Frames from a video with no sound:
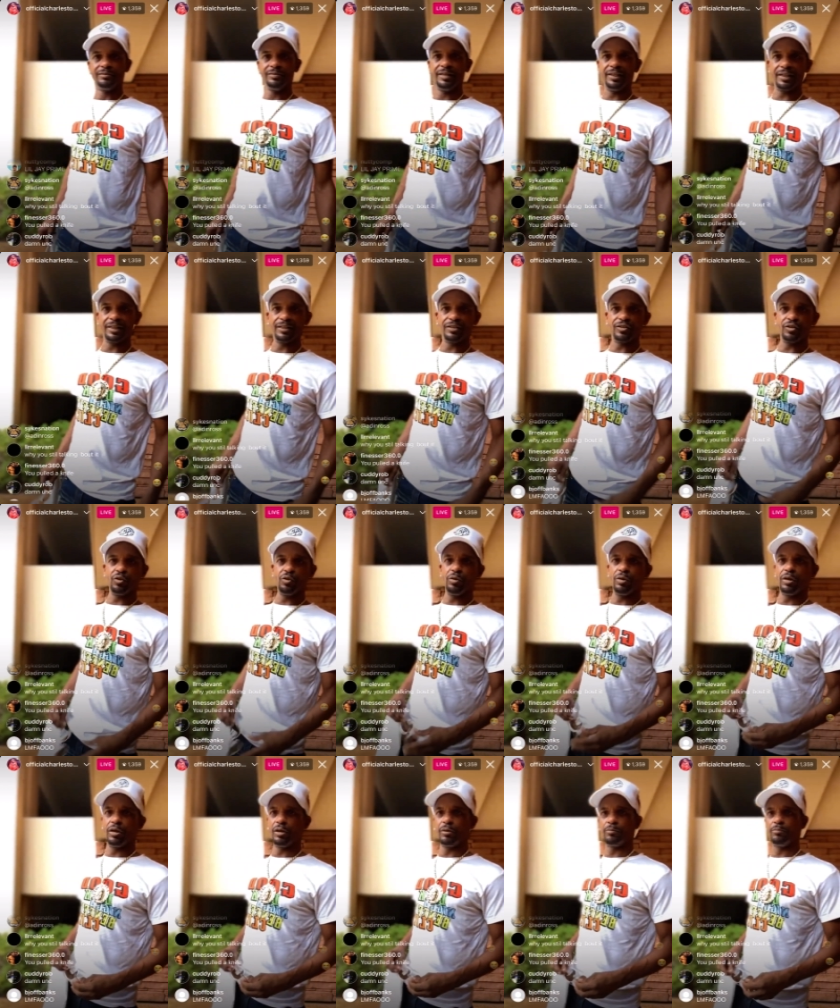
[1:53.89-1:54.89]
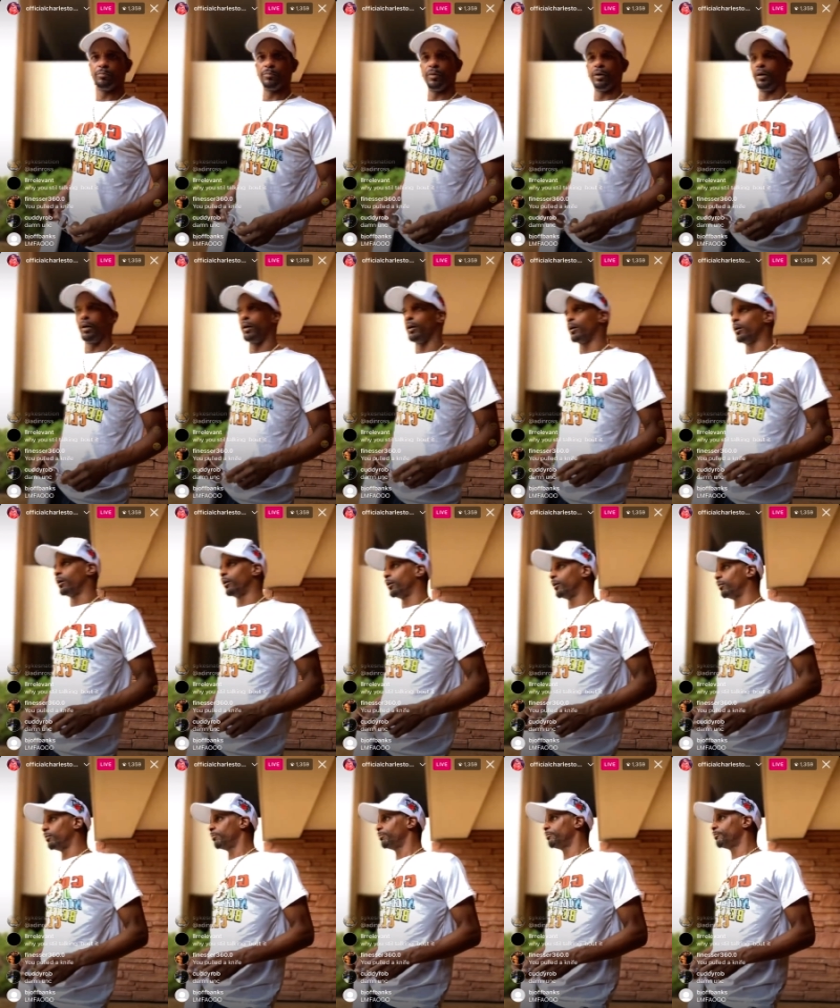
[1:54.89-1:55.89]
Nigga, you a uh,
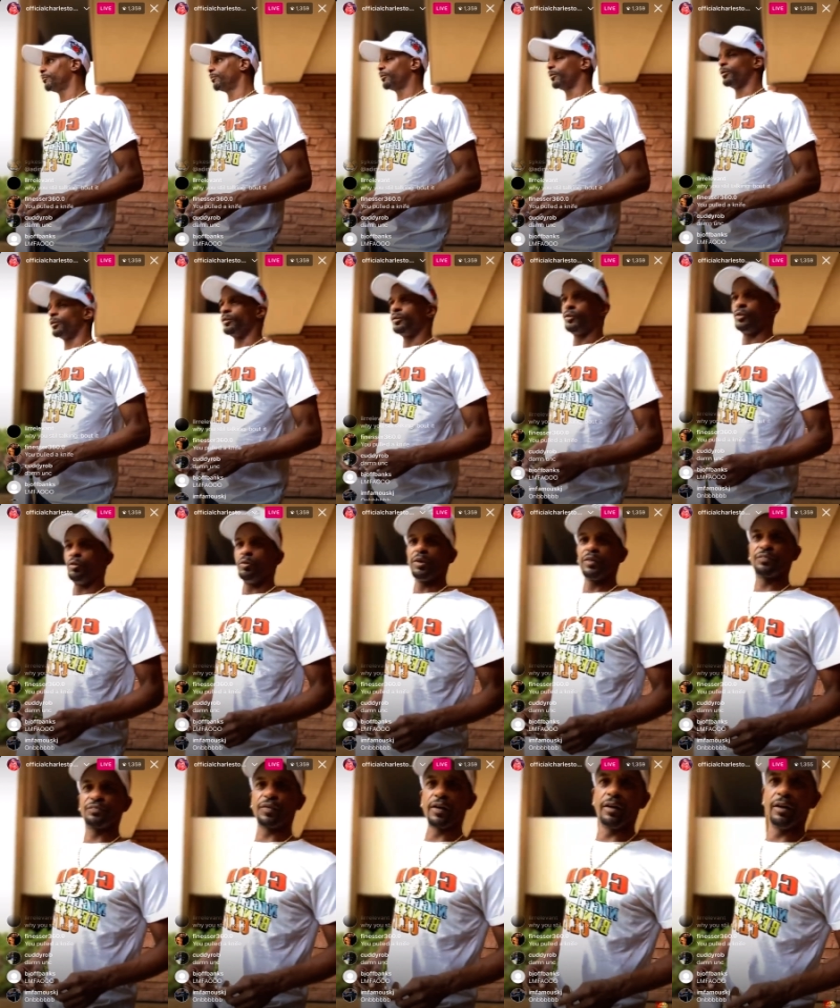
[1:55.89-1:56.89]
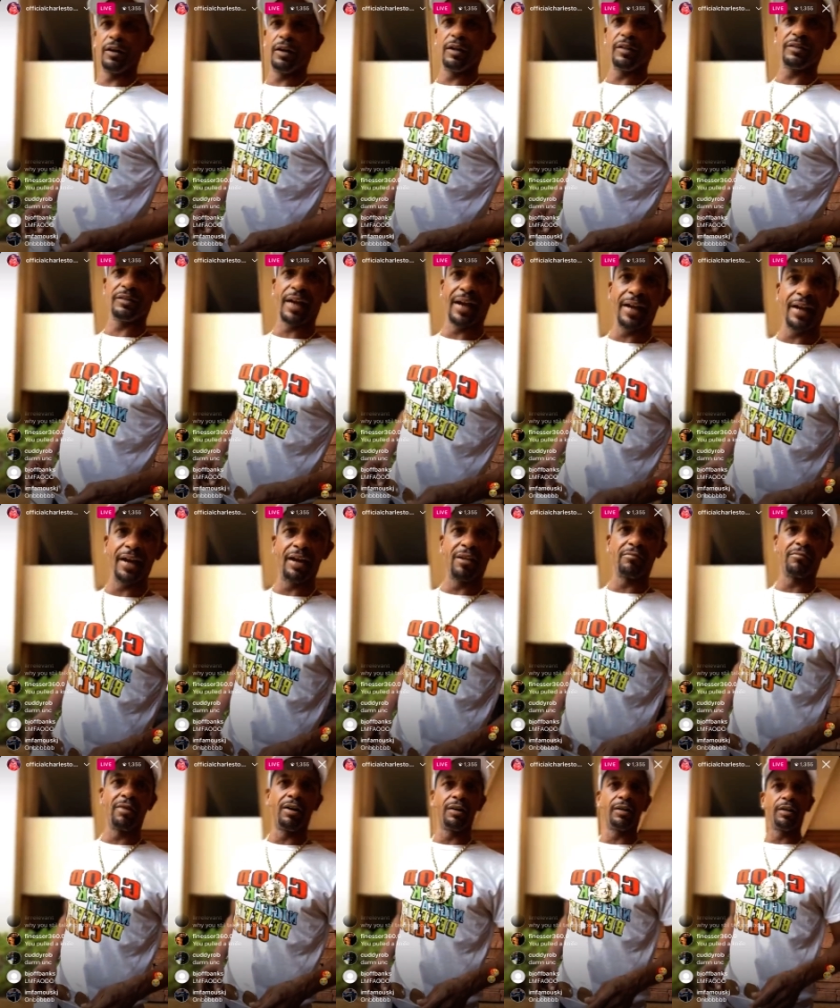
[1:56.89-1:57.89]
you a third
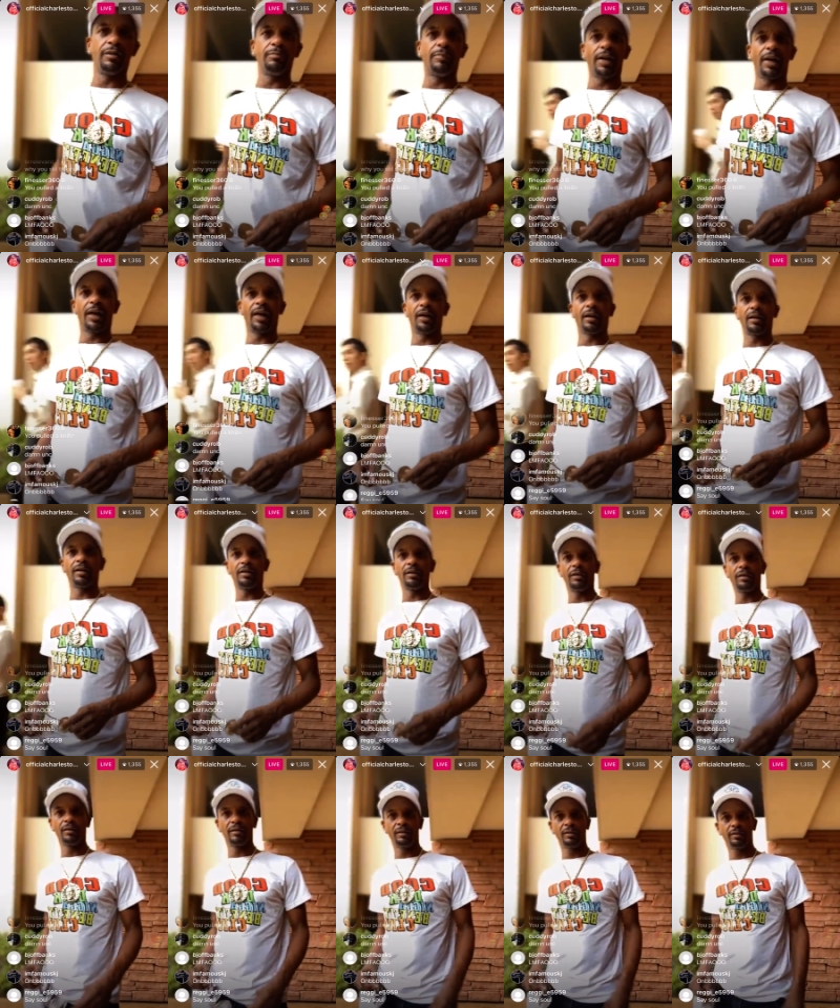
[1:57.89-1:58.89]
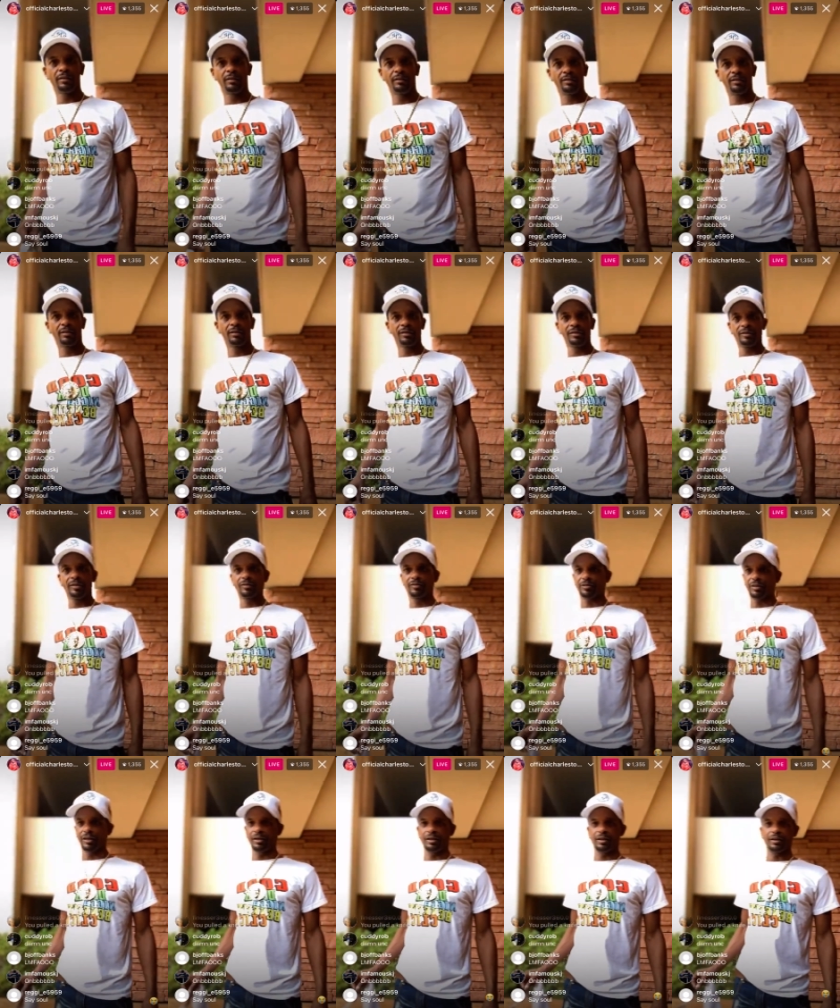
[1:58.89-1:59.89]
down running back. You a
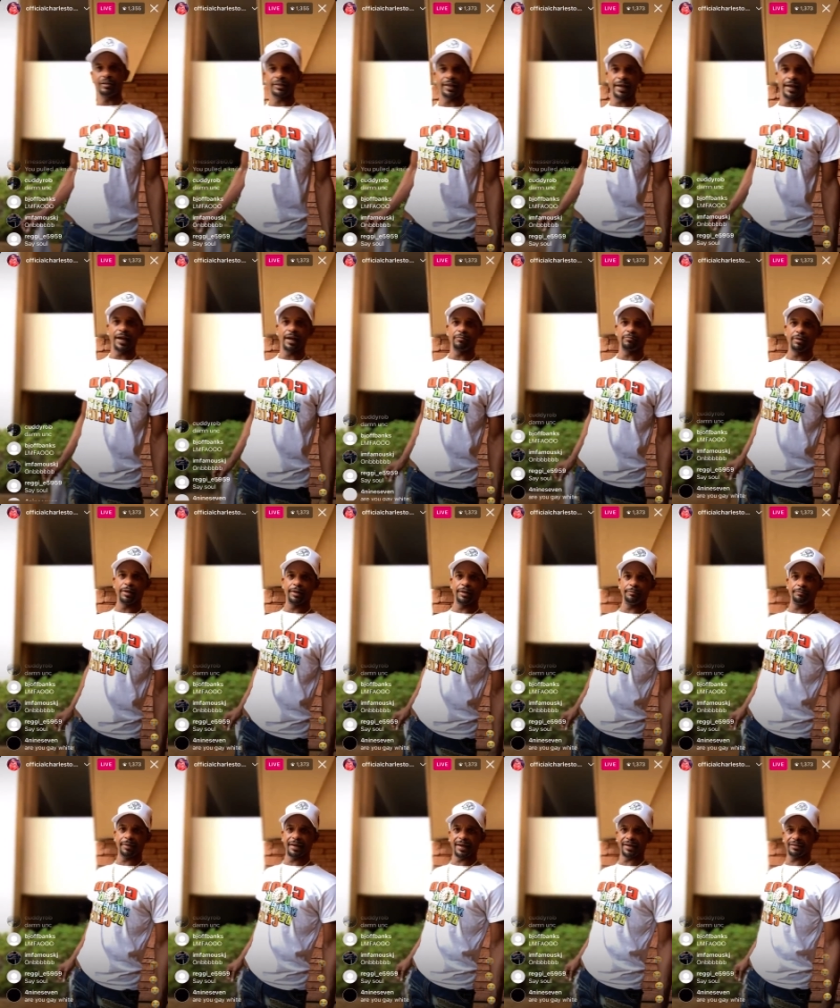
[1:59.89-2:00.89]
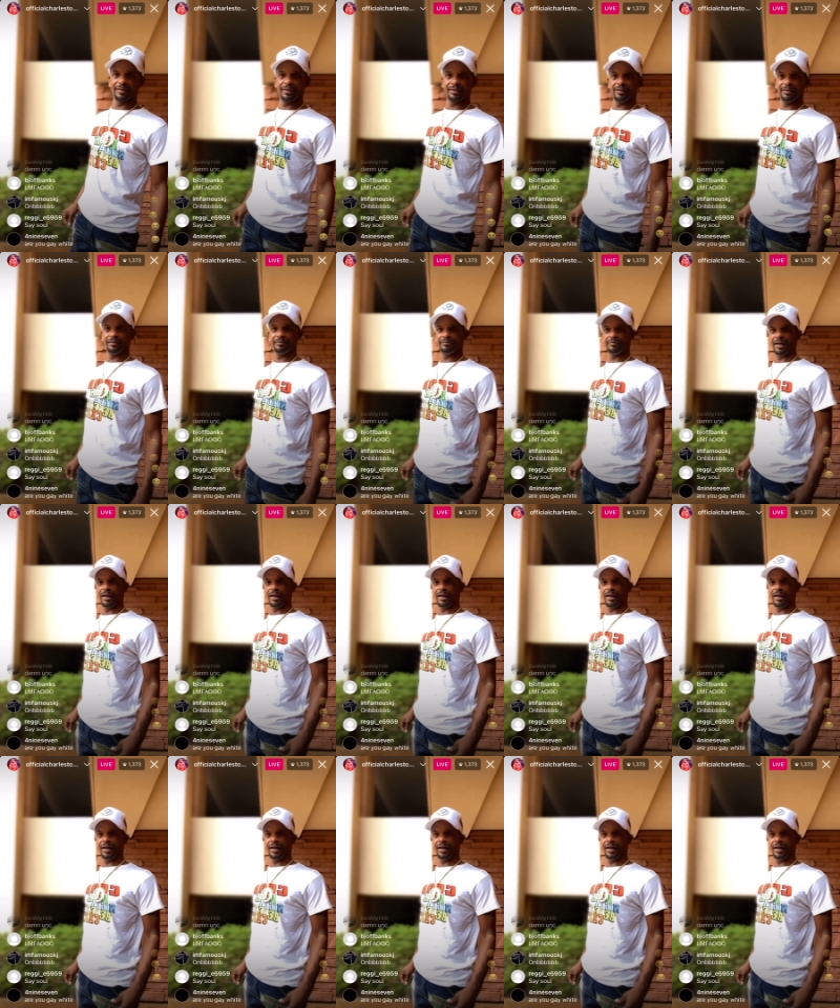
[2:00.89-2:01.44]
third down running back, nigga.